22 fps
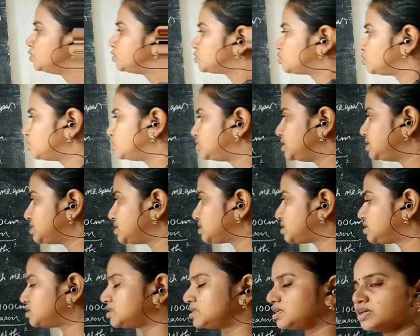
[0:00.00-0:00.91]
So these
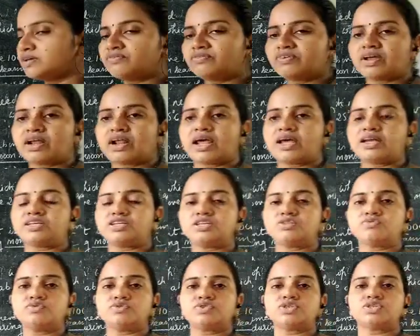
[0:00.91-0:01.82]
are the three
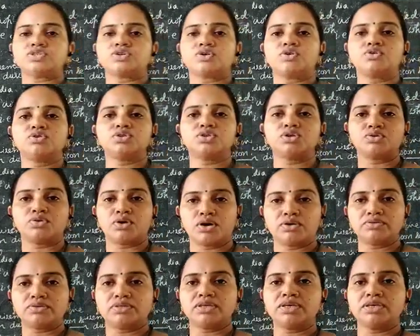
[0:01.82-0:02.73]
varieties which is grown
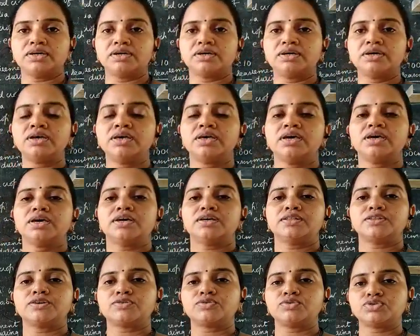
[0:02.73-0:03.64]
throughout the year
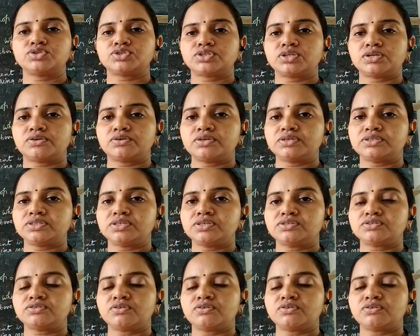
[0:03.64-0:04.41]
in the coastal region.